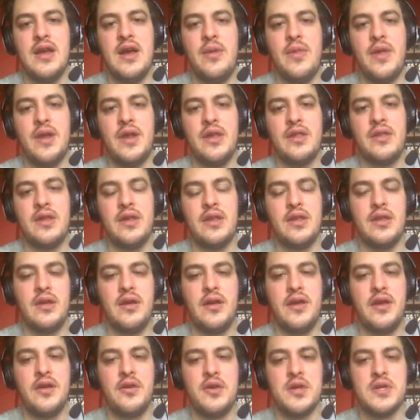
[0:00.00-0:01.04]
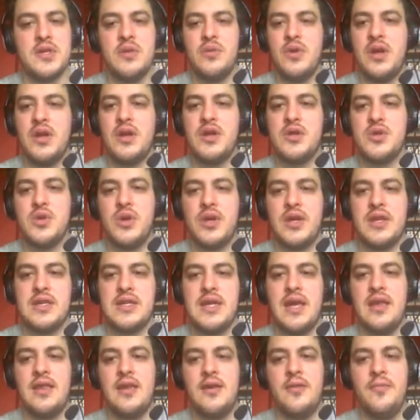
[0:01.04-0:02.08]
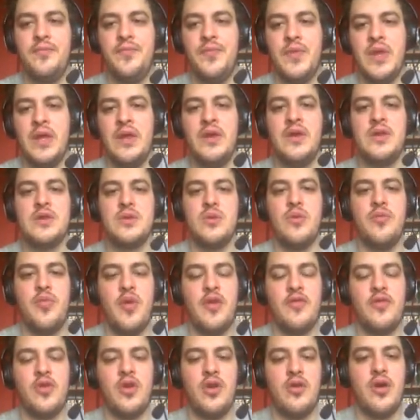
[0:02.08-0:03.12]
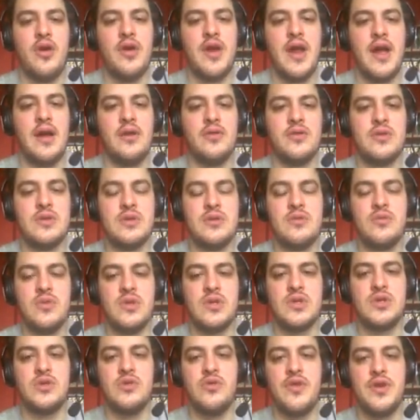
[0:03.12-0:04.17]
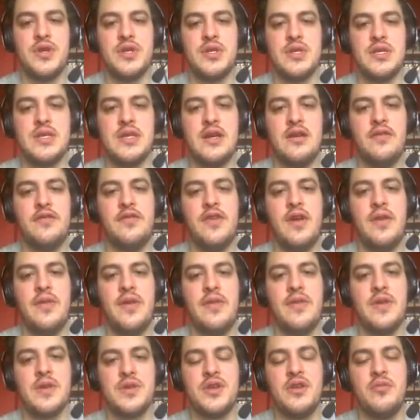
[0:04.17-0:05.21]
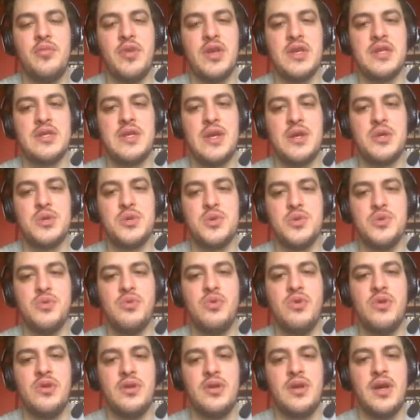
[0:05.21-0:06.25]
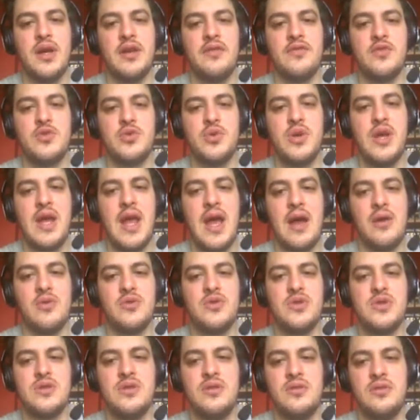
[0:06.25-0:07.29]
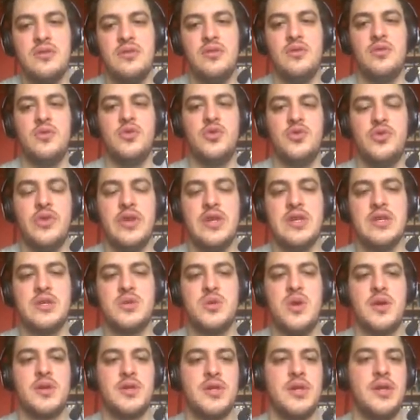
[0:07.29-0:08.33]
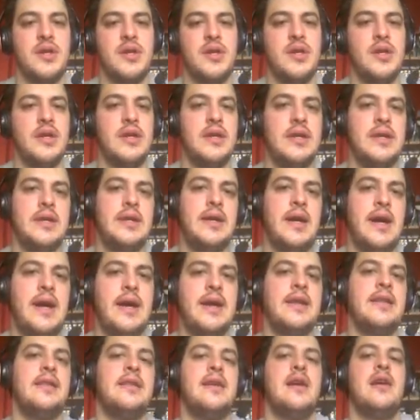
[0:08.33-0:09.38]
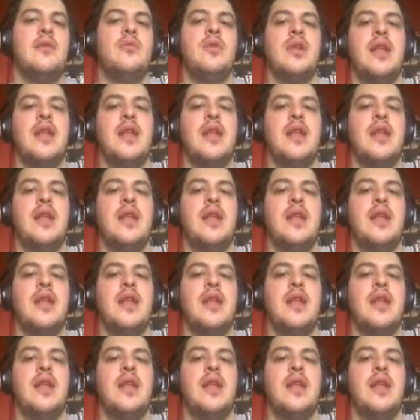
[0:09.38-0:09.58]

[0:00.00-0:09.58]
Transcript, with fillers: and then I think the idea is that we're going to join it together so we've both got our own house with storage and stuff and then there's going to be a central kind of tree house tree structure and in there we'll